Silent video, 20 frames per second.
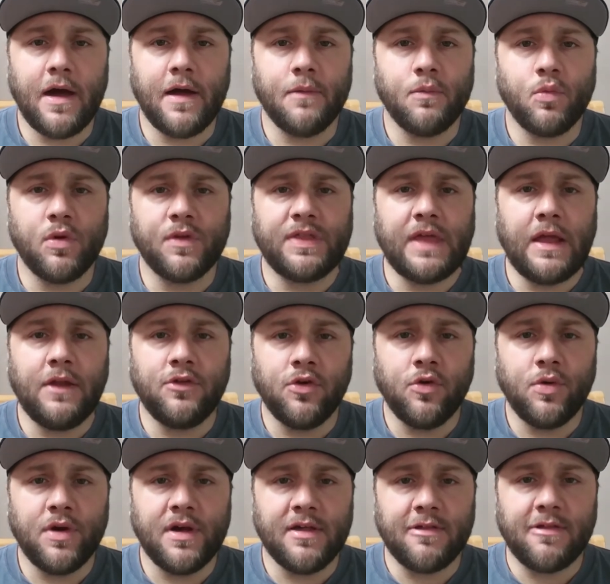what they
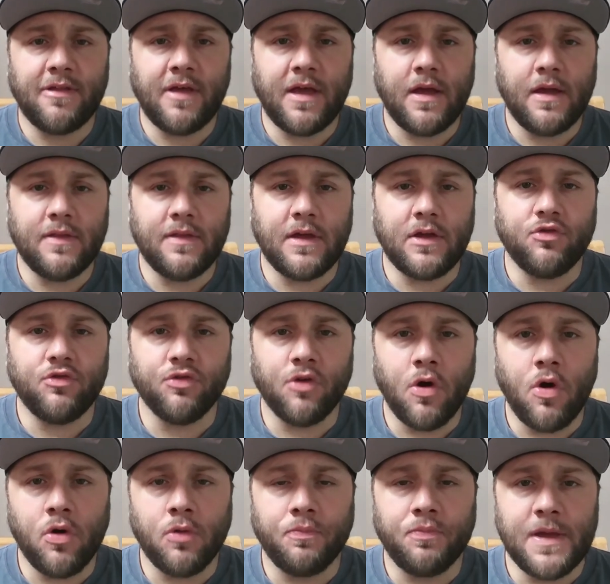do is they
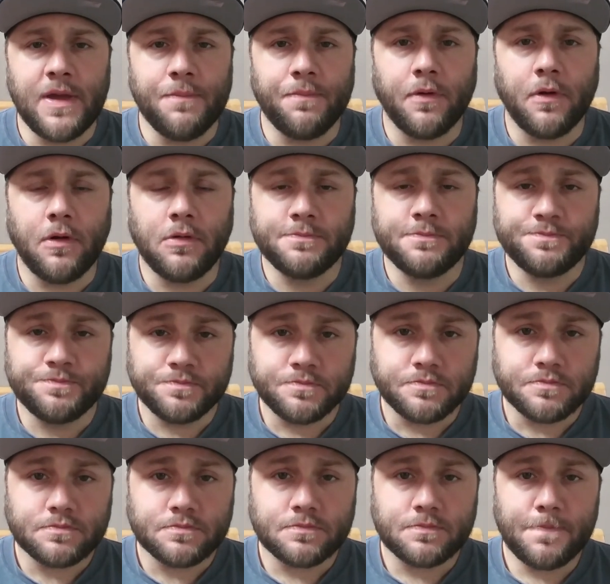drone people,
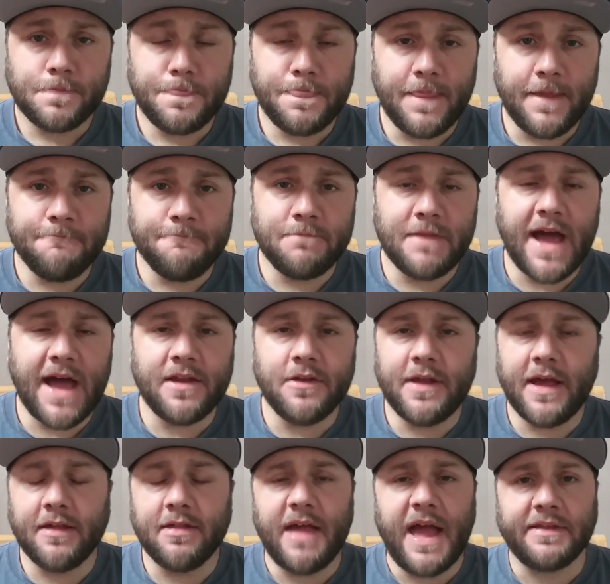not
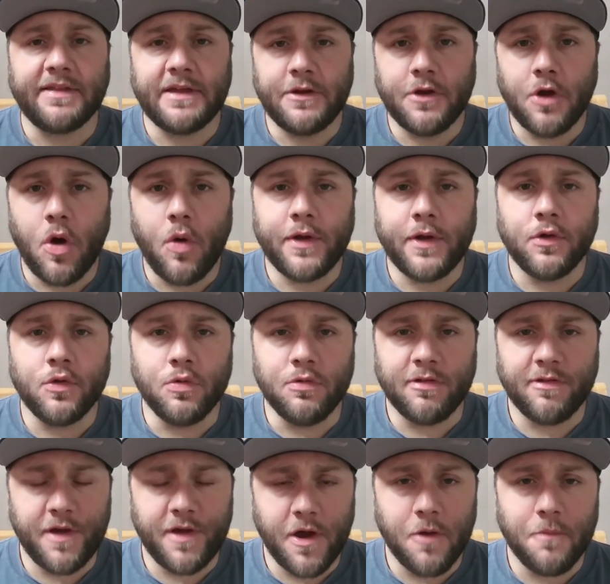exactly knowing
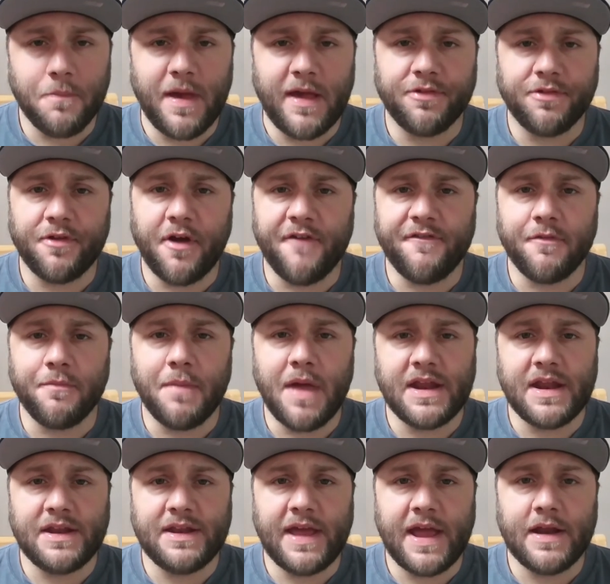who's there based off of
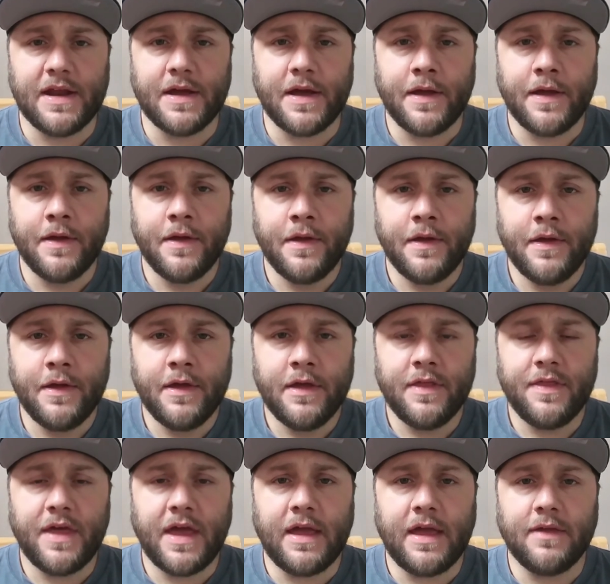metadata.
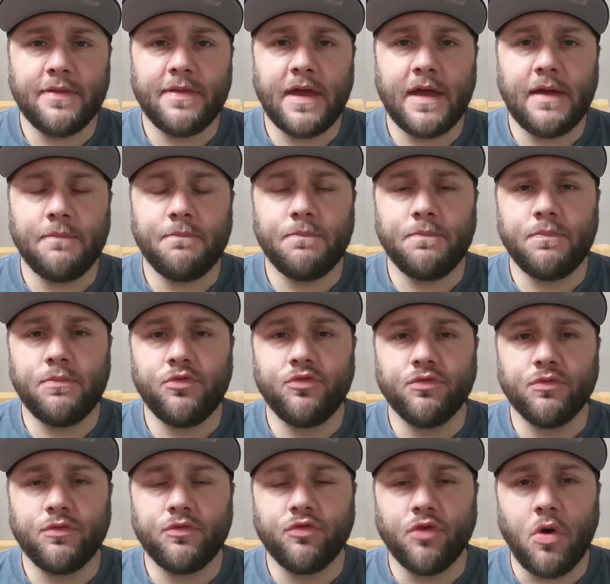They
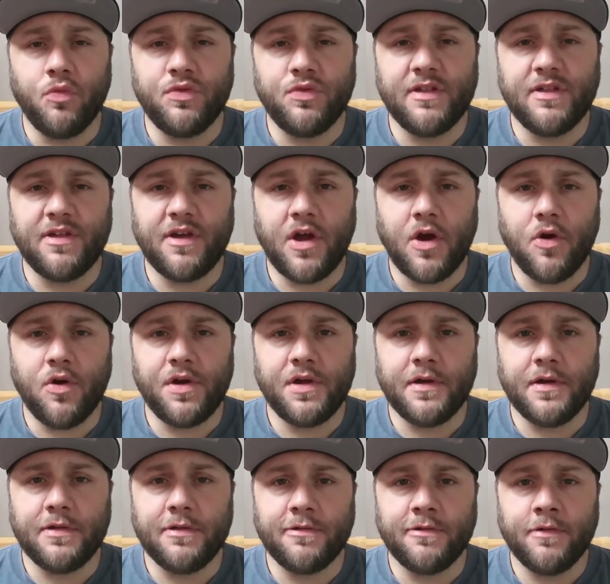drone these
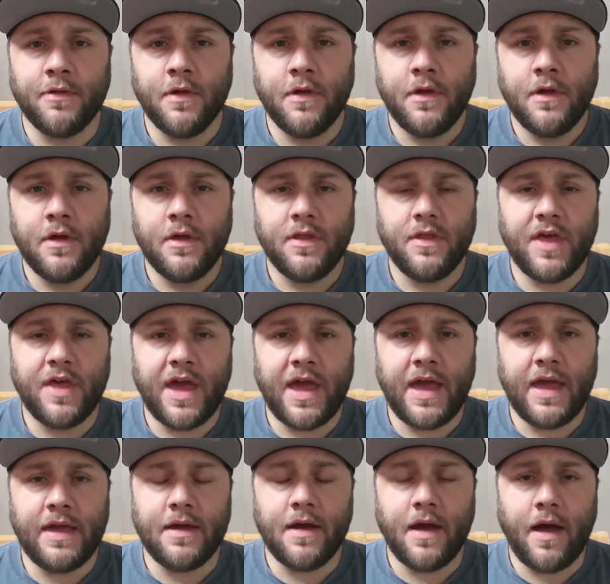areas.
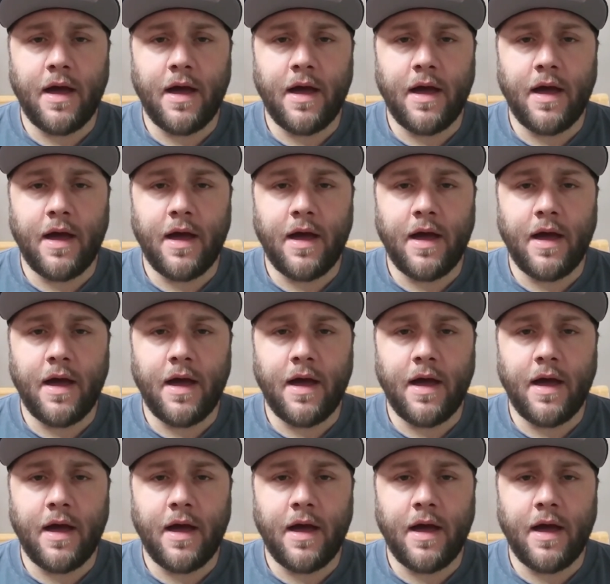They